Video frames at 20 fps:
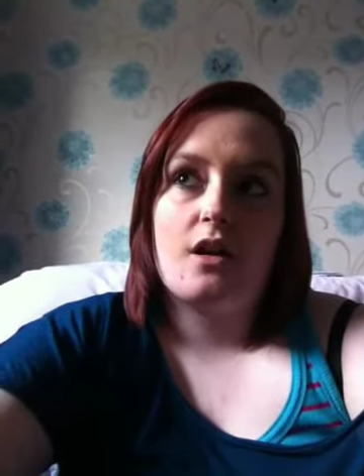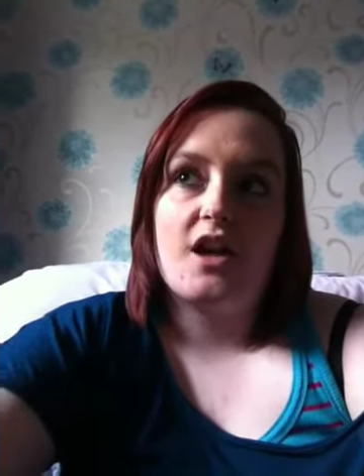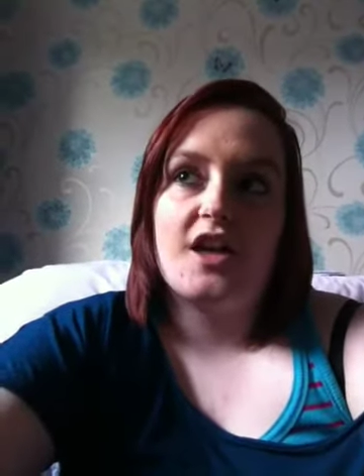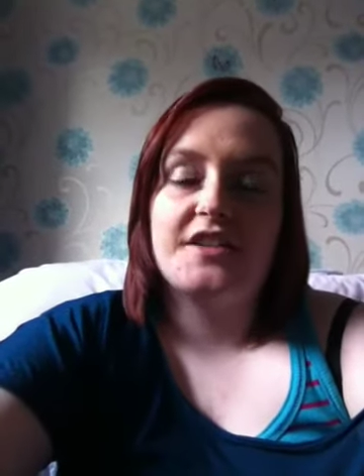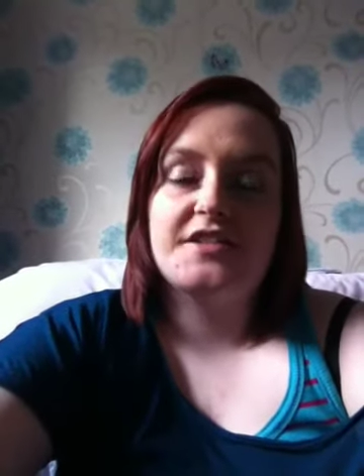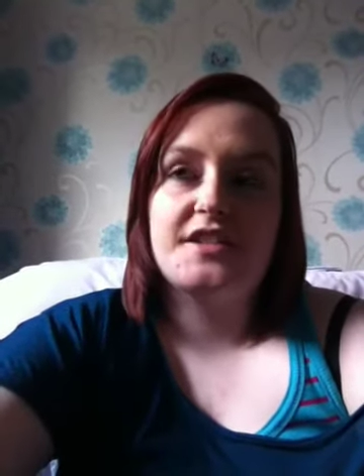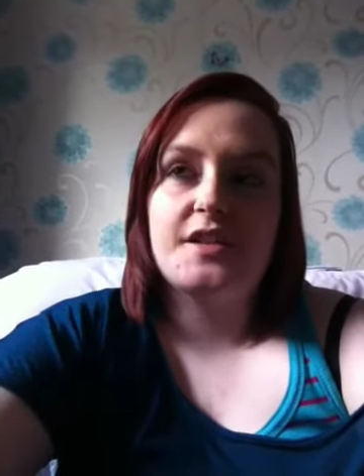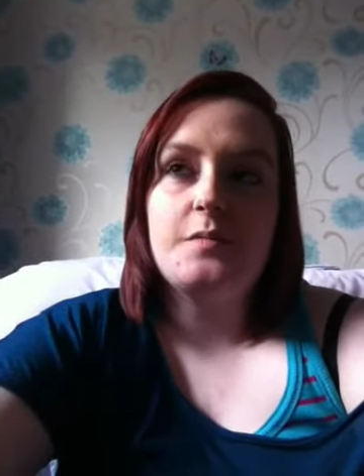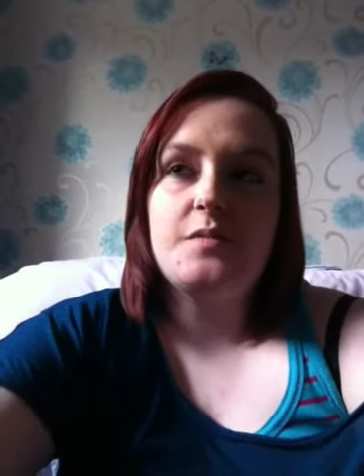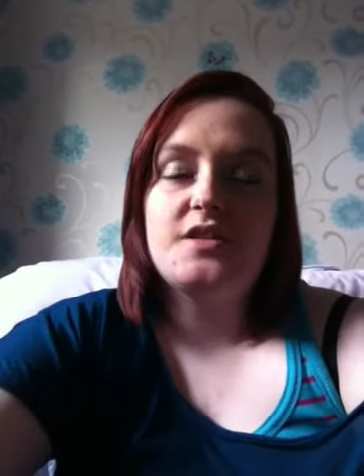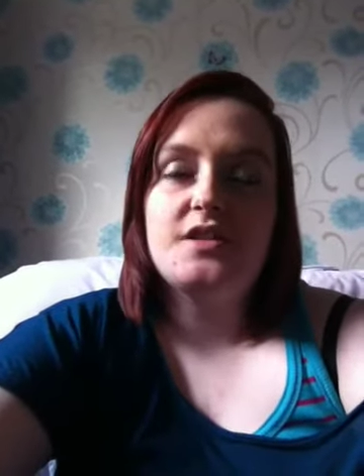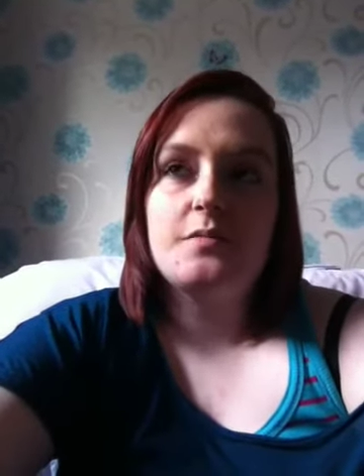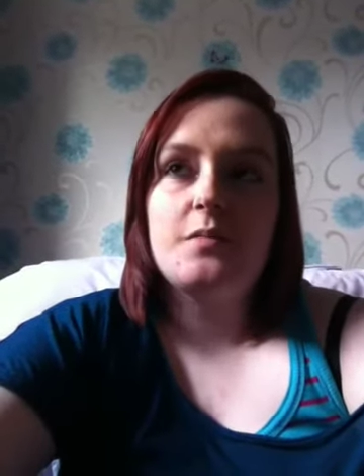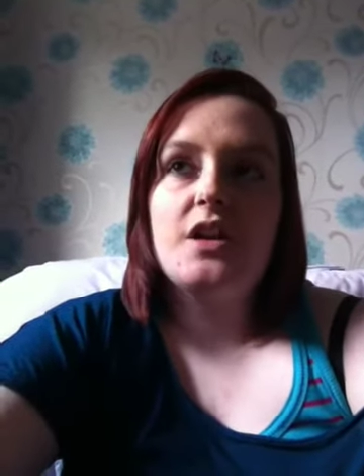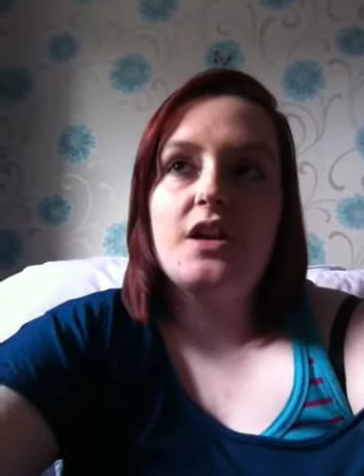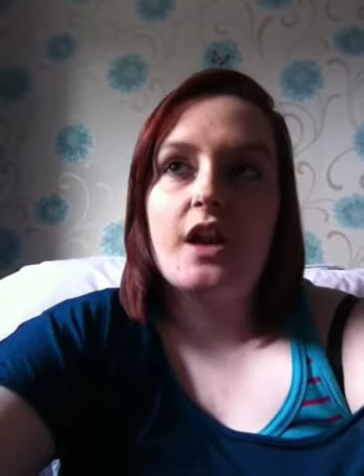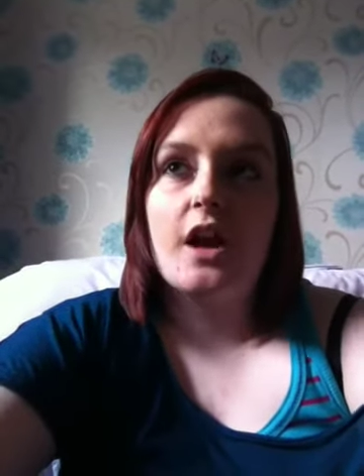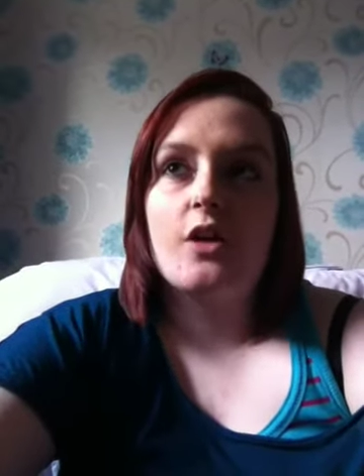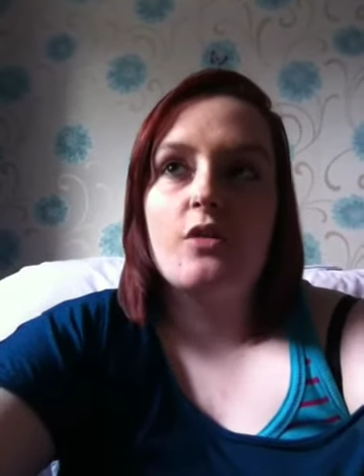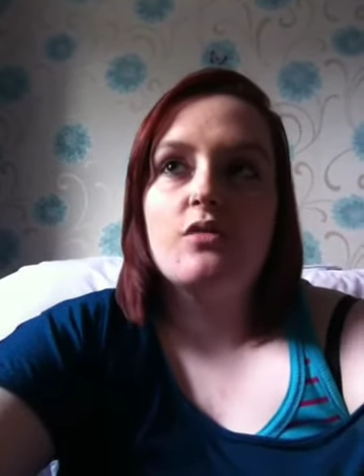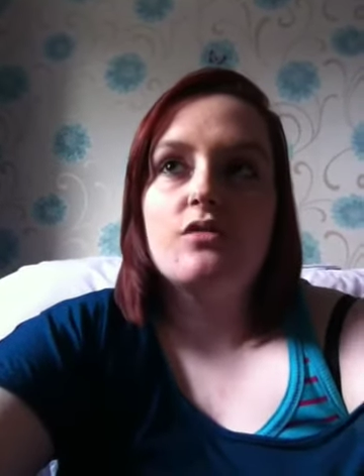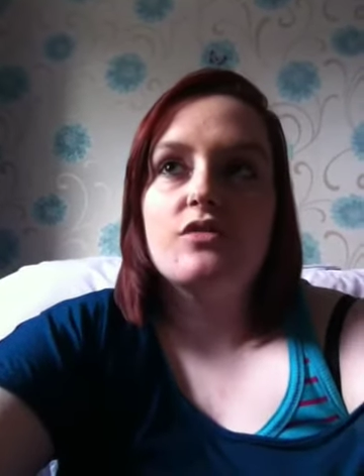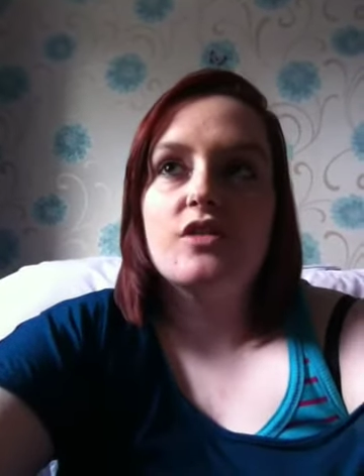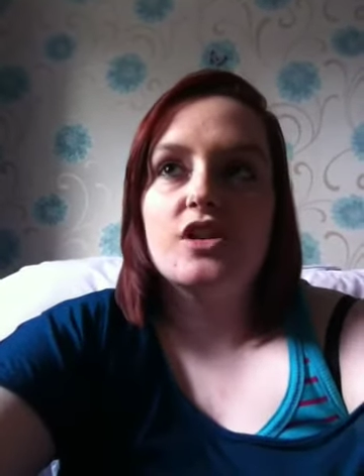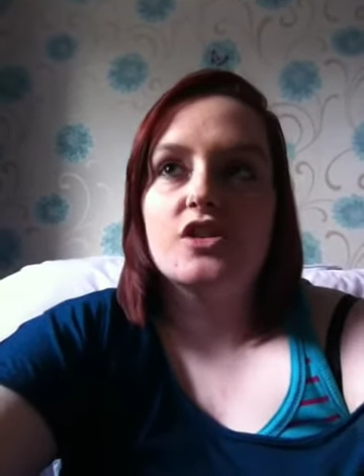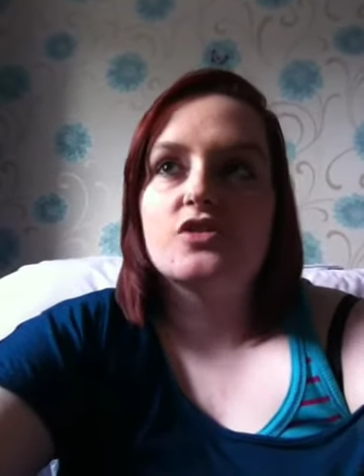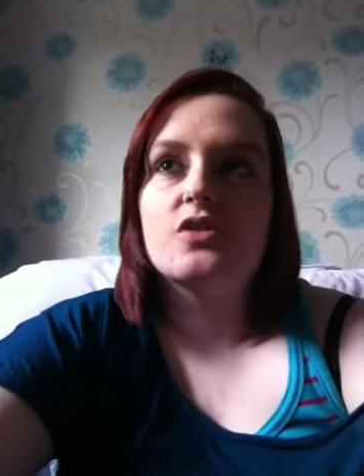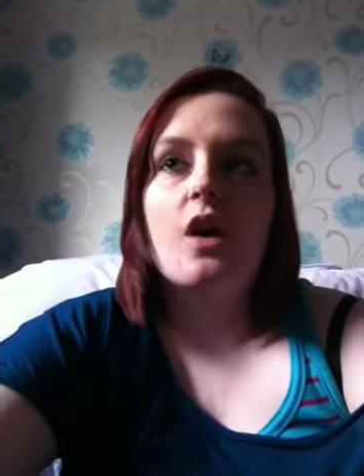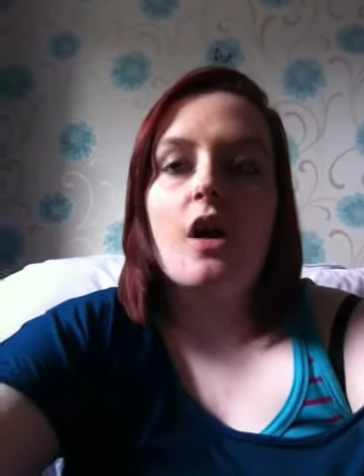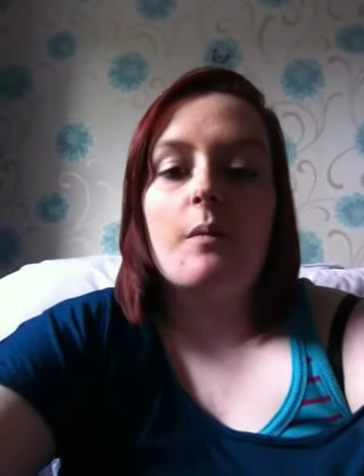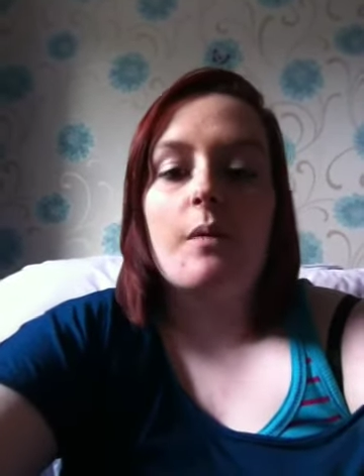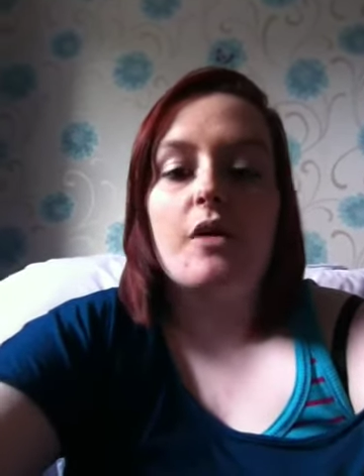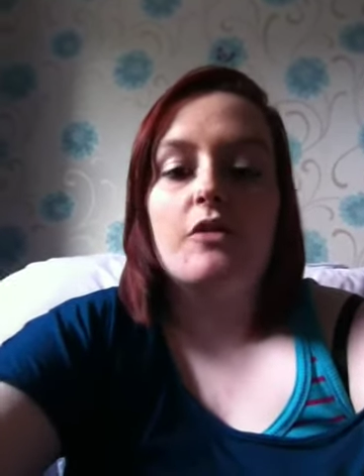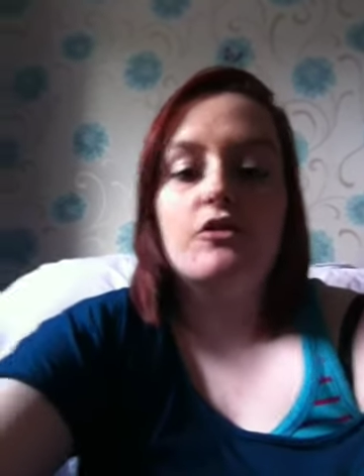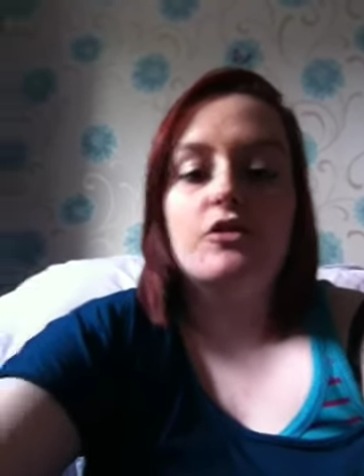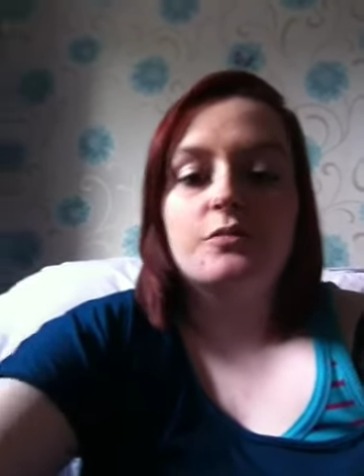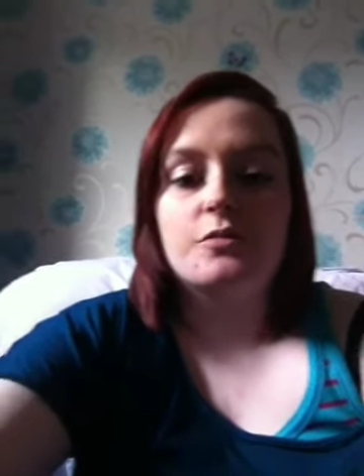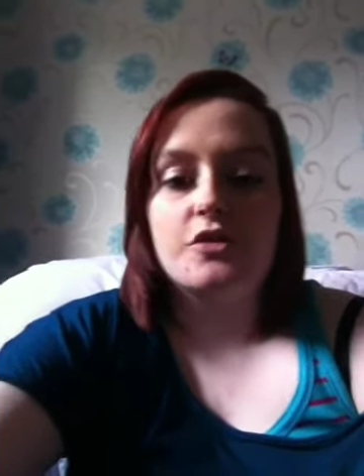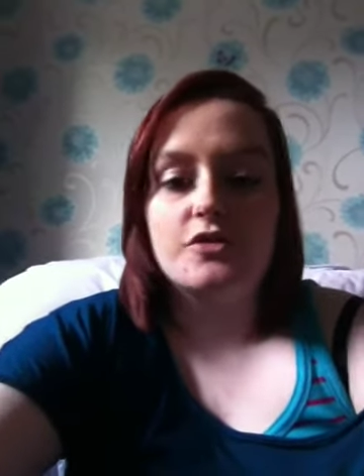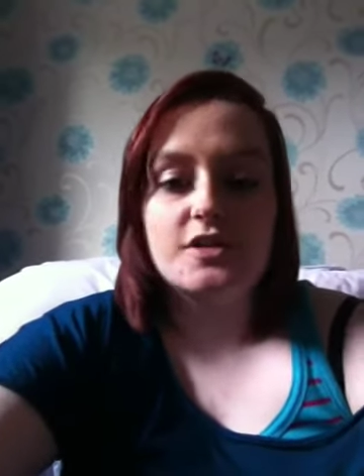it seems to me now that it's not about
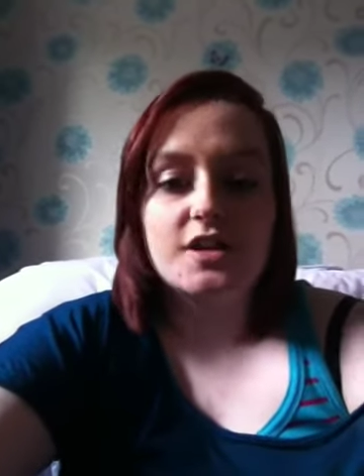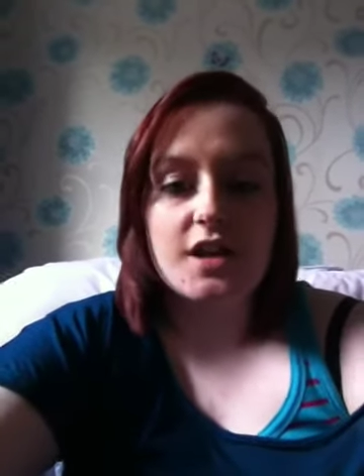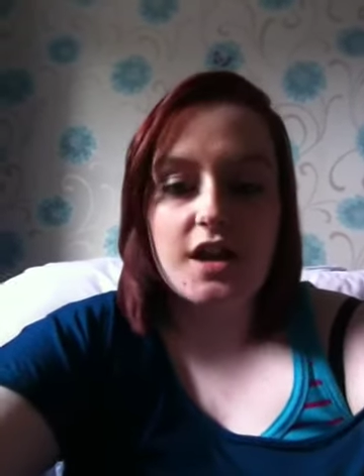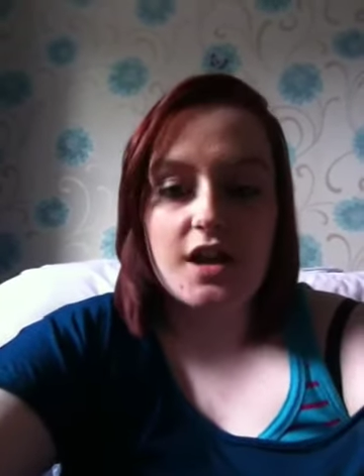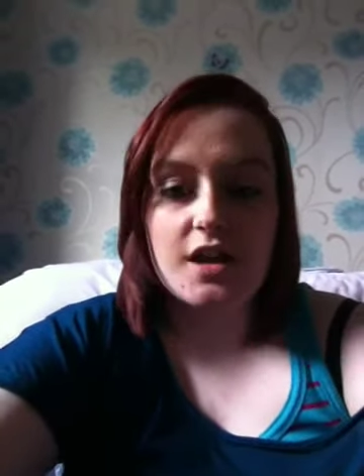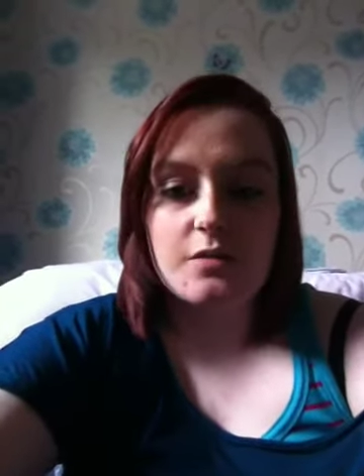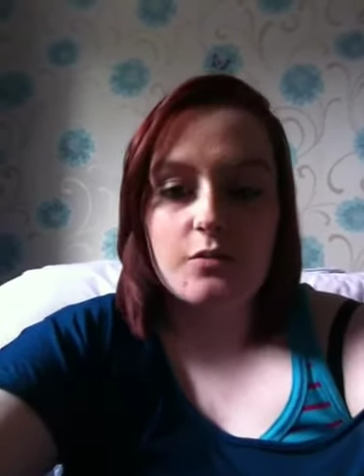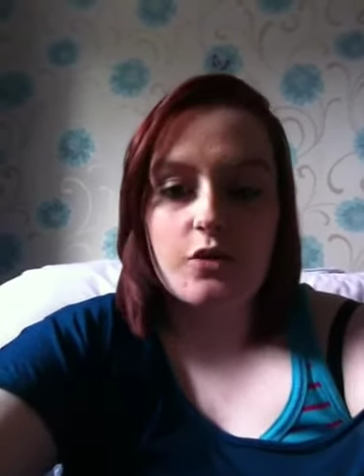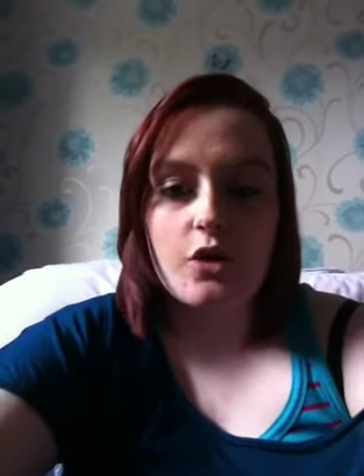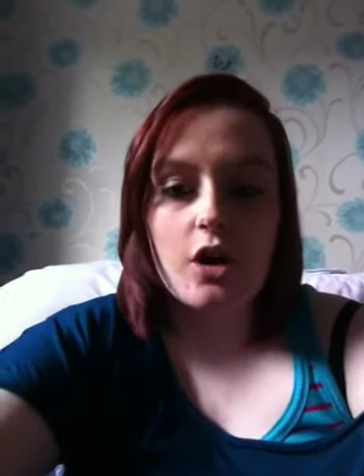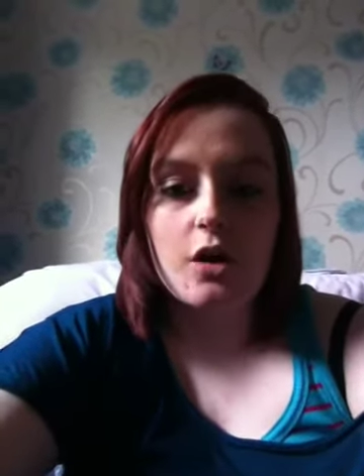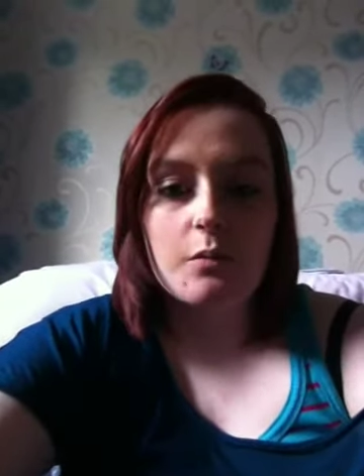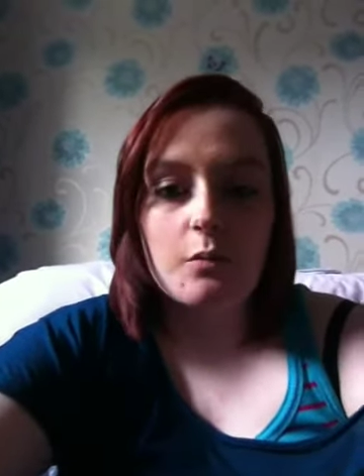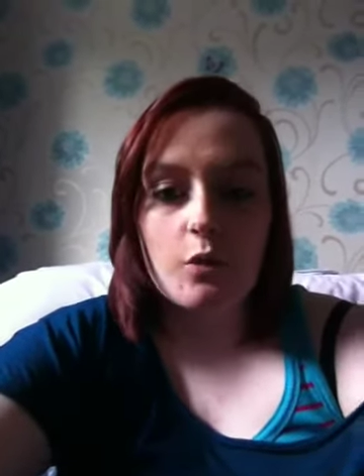their music anymore,